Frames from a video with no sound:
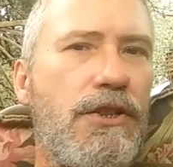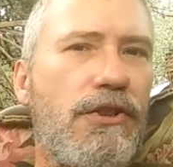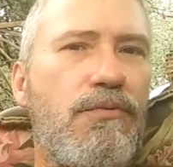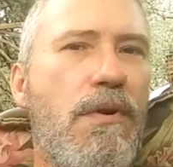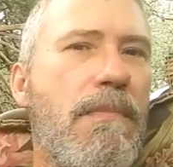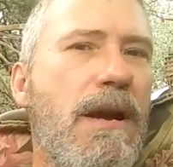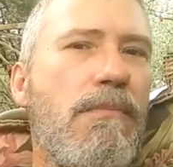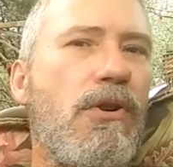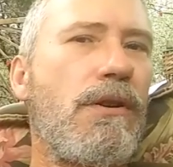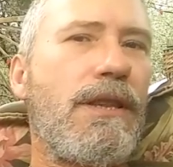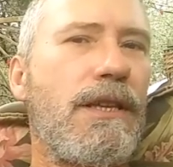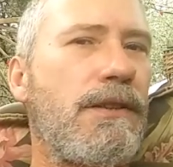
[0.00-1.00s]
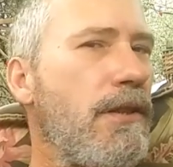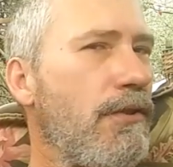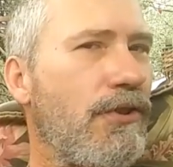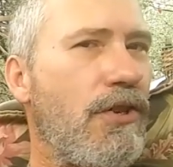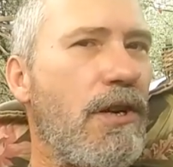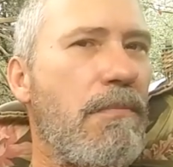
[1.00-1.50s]
Just remember that
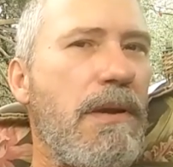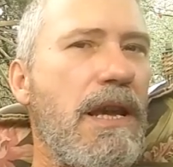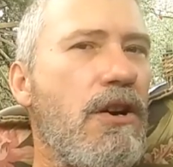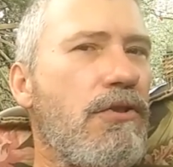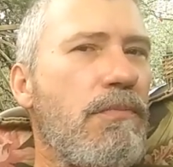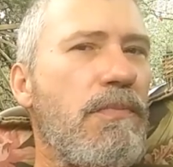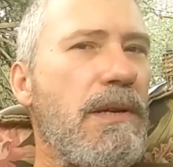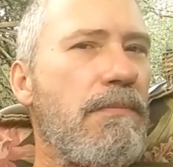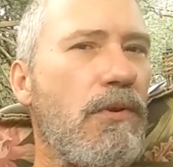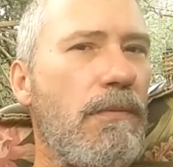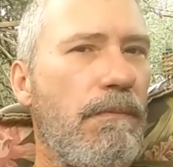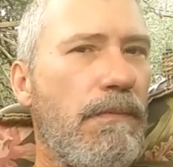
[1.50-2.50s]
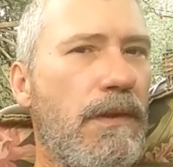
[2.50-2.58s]
there's going to be other people